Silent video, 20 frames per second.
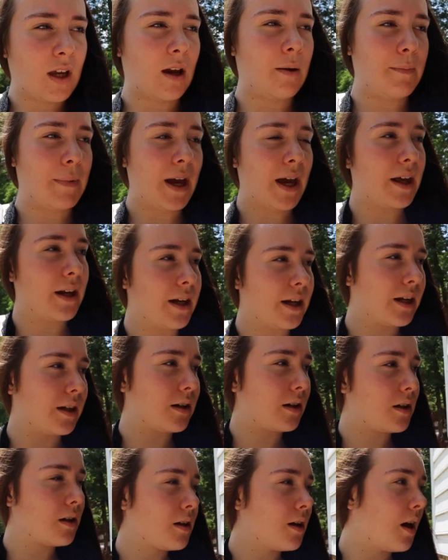I'm
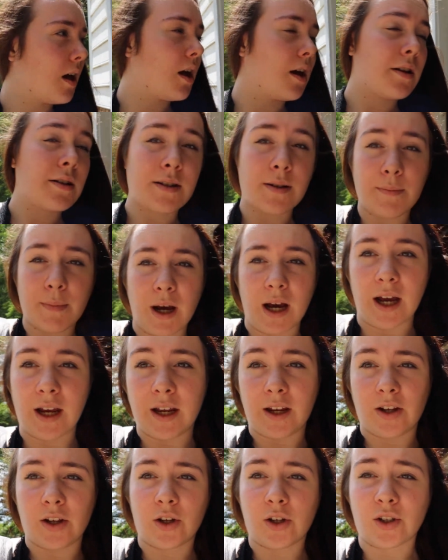heading to
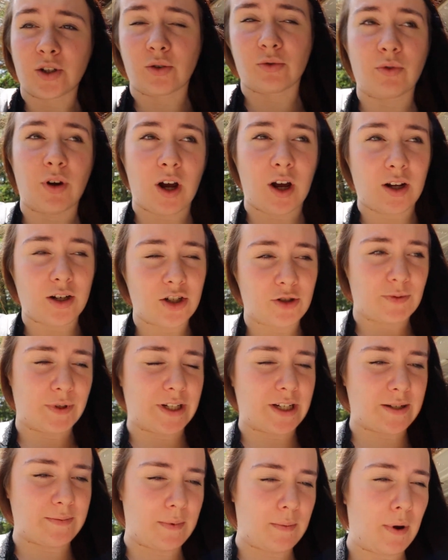my garage
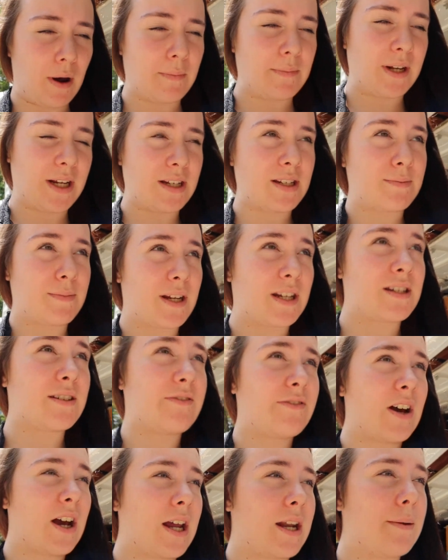because my mom needs me to
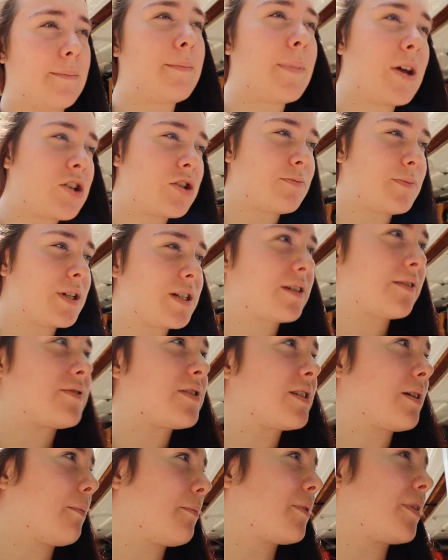find measurements of
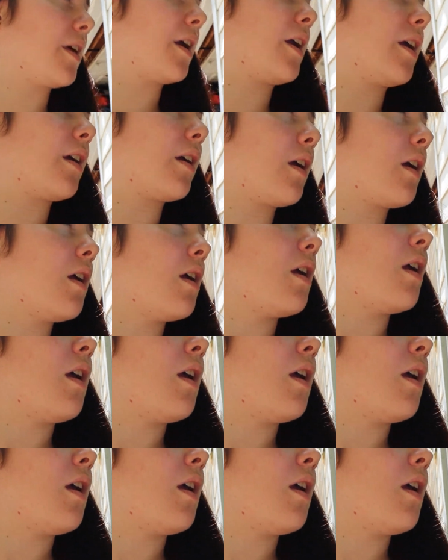something